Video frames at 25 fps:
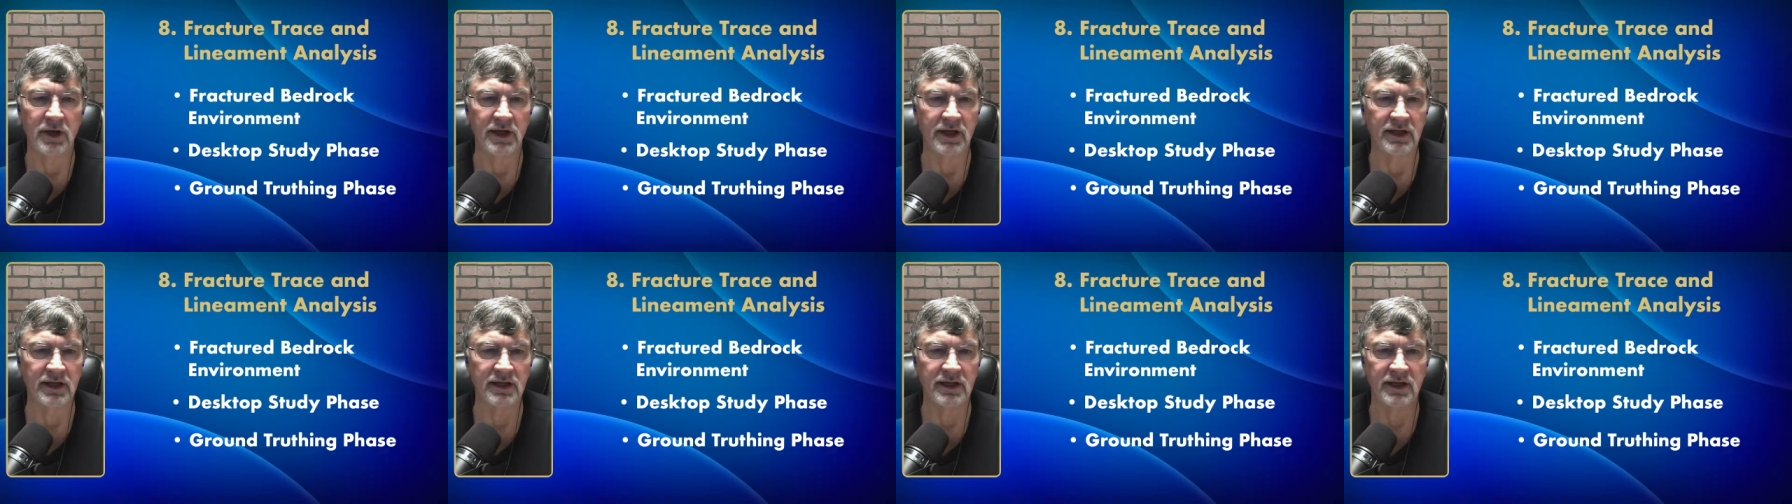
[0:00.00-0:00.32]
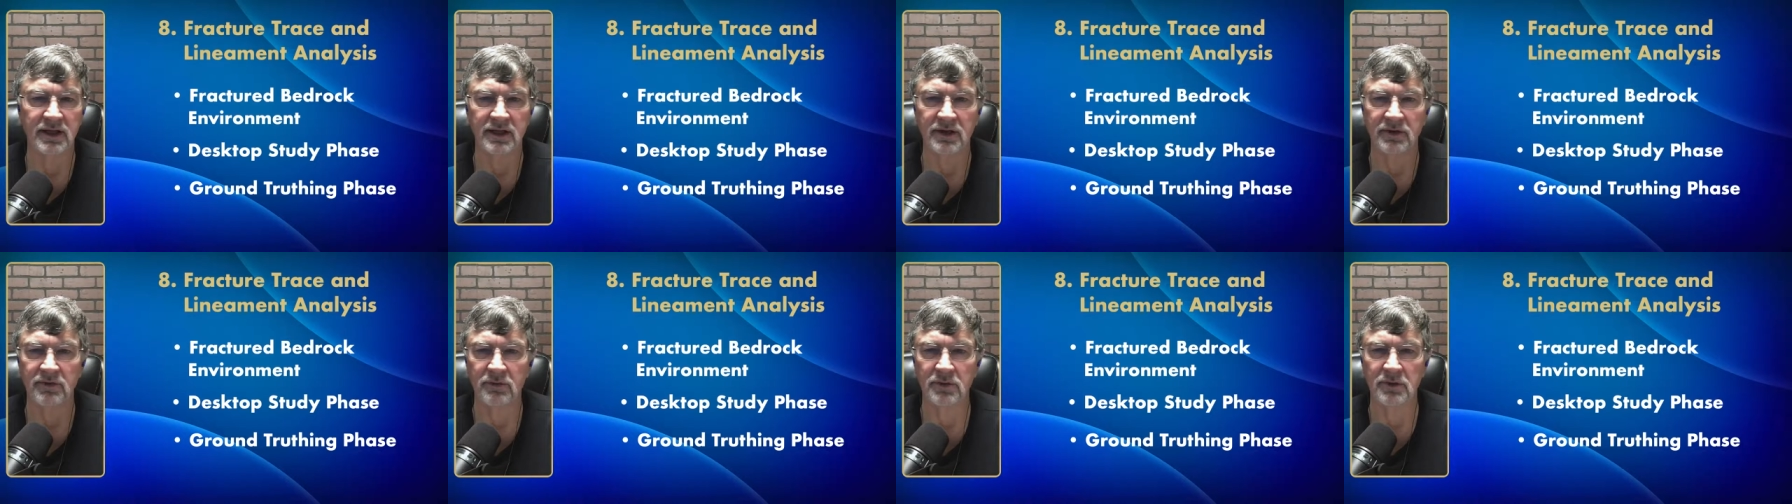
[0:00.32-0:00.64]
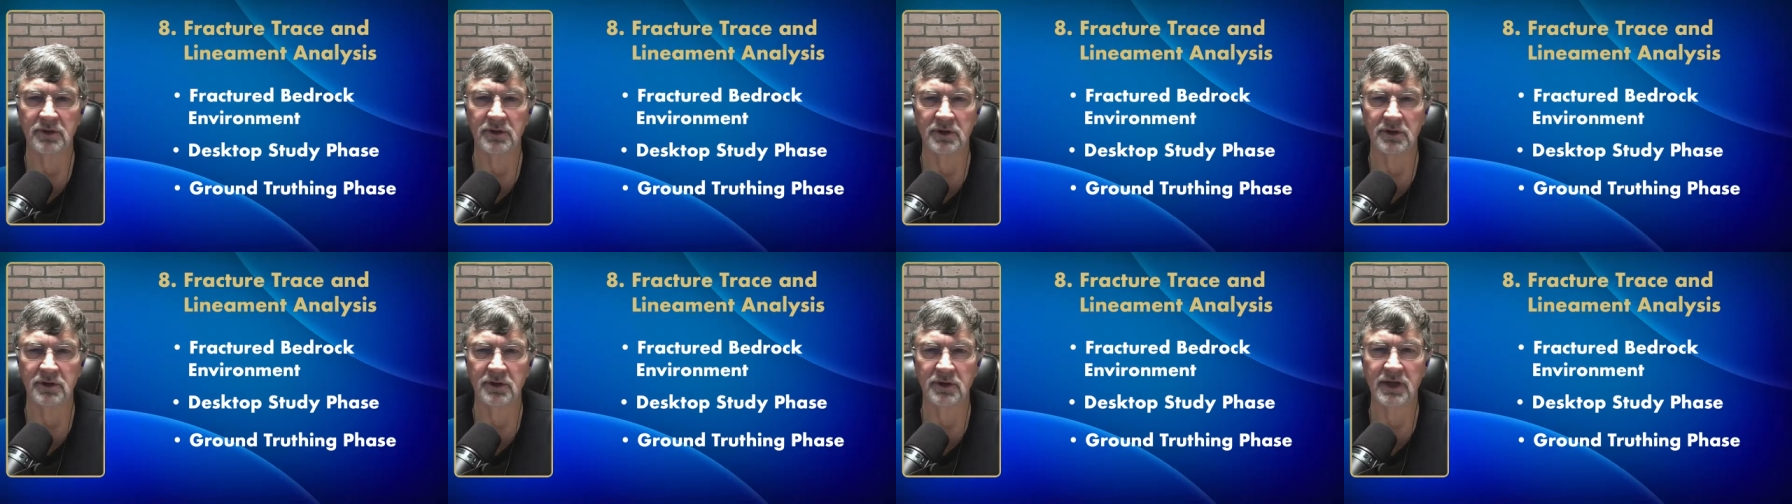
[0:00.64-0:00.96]
going
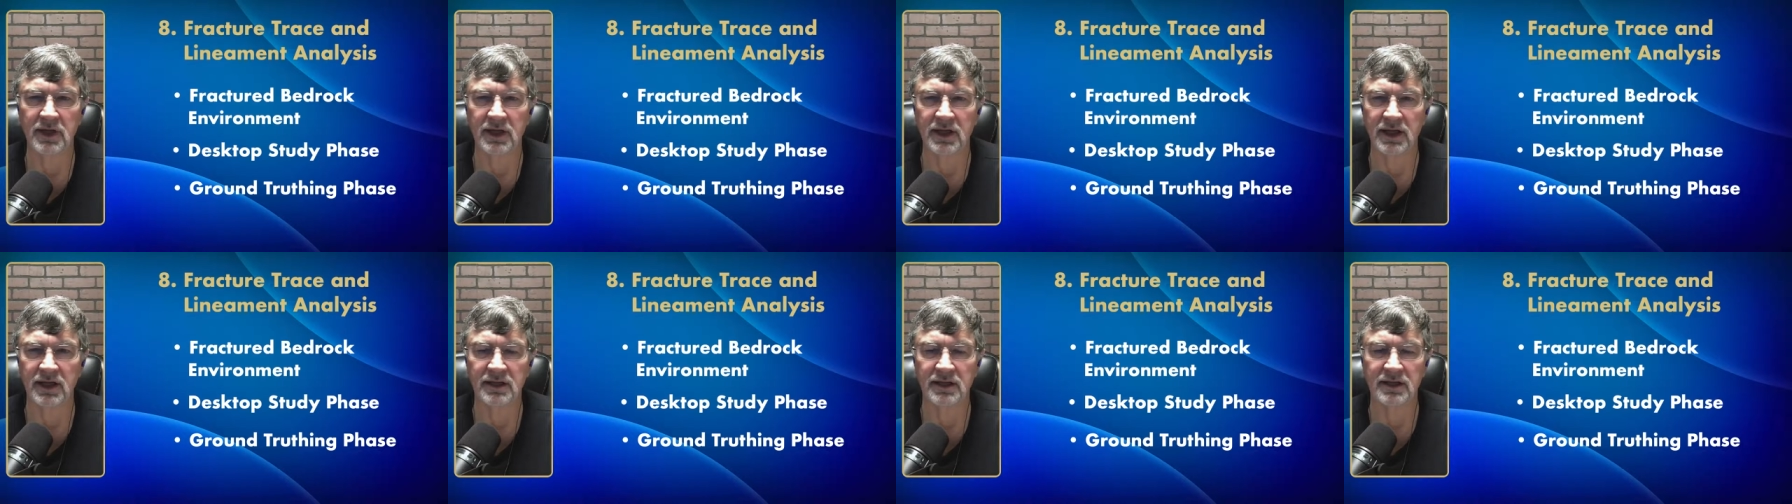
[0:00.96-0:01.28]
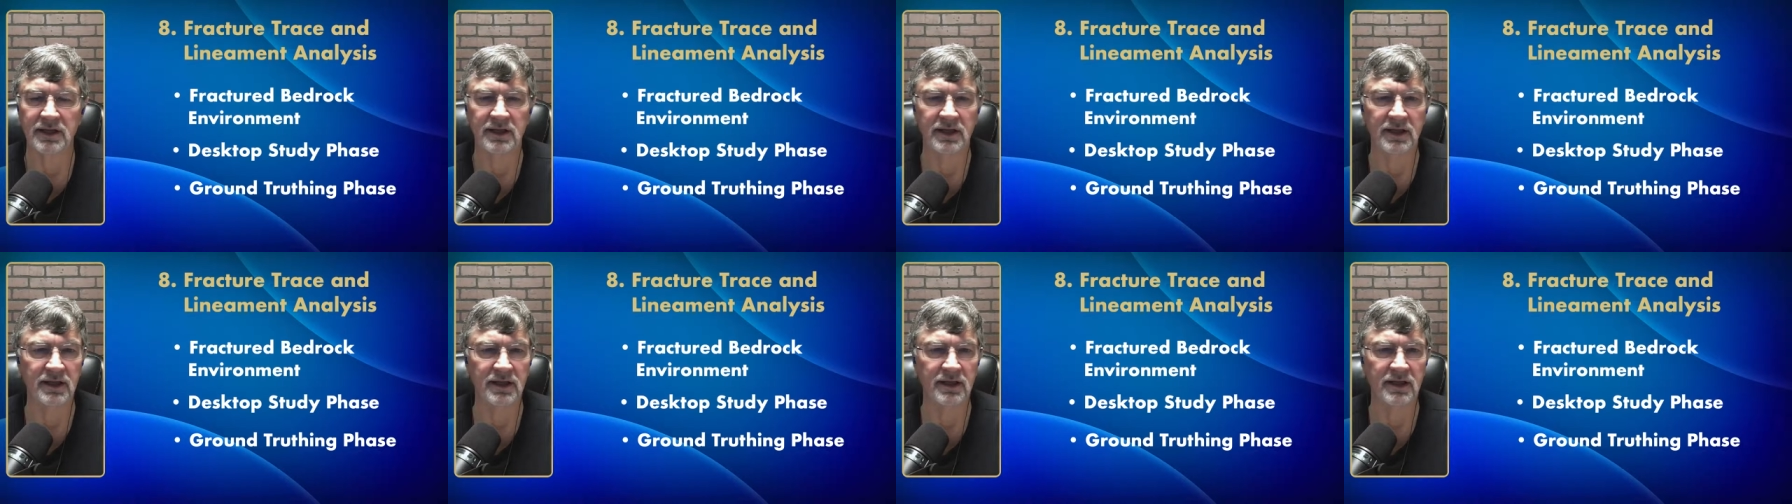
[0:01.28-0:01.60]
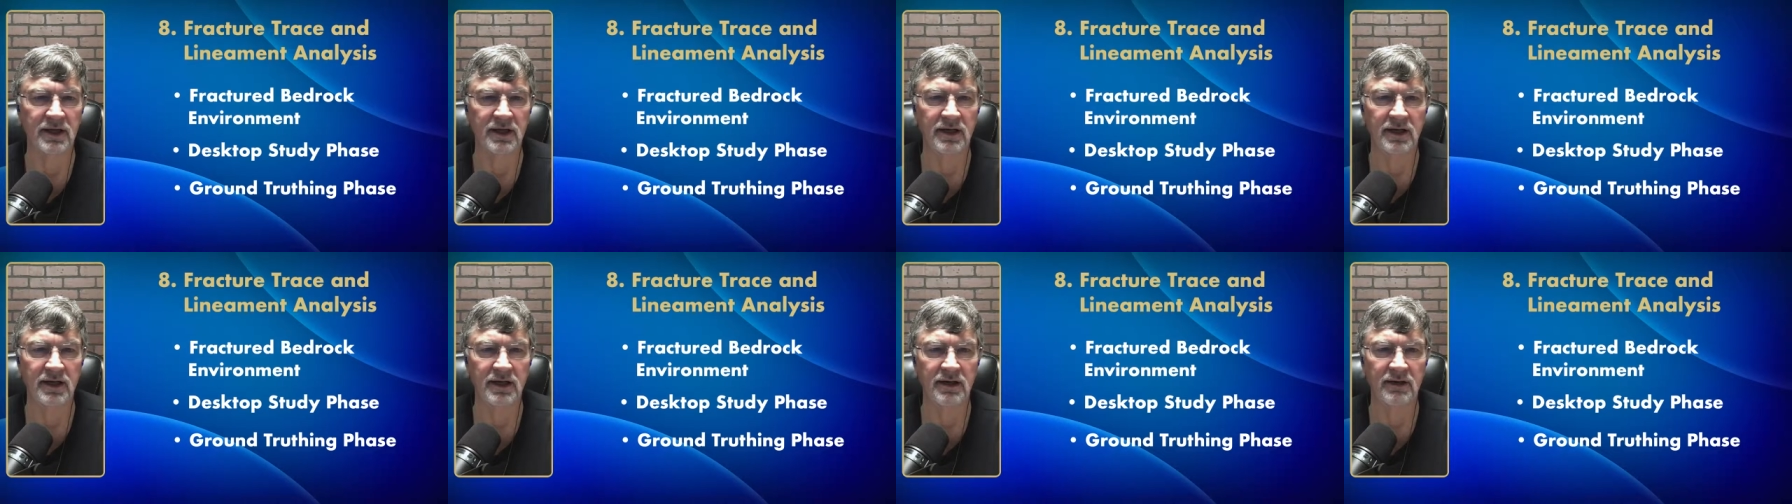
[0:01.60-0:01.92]
and really looking at
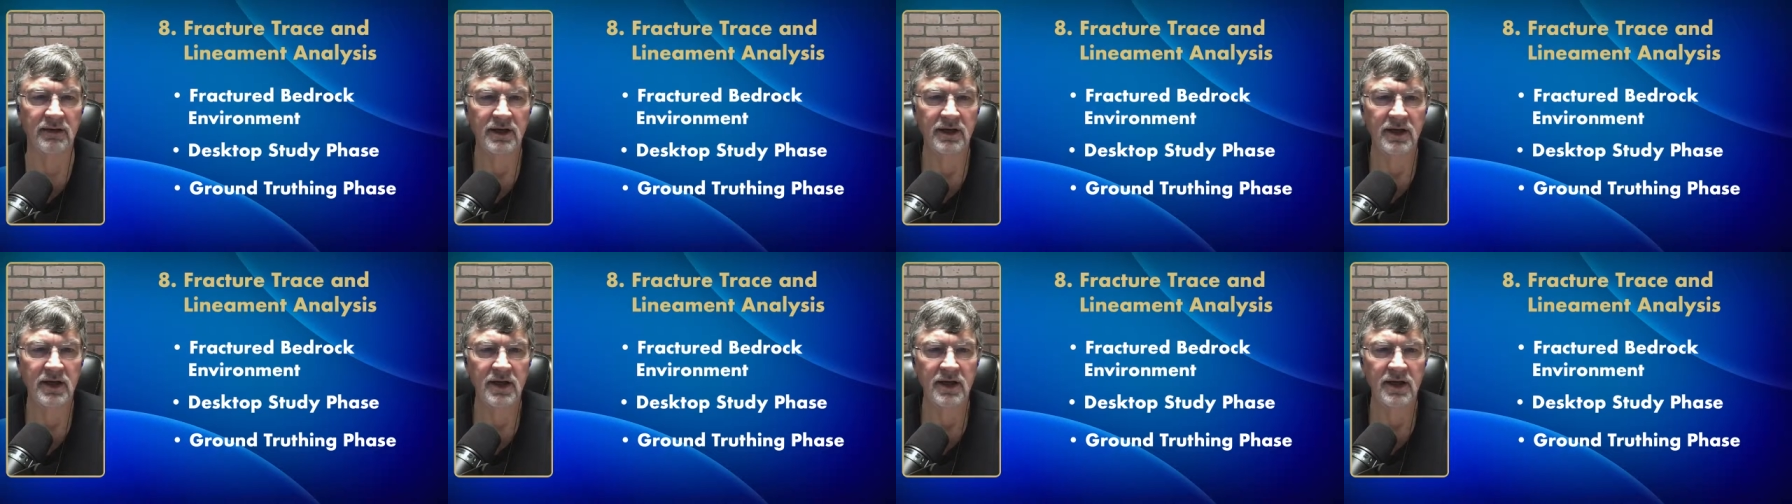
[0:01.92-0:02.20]
the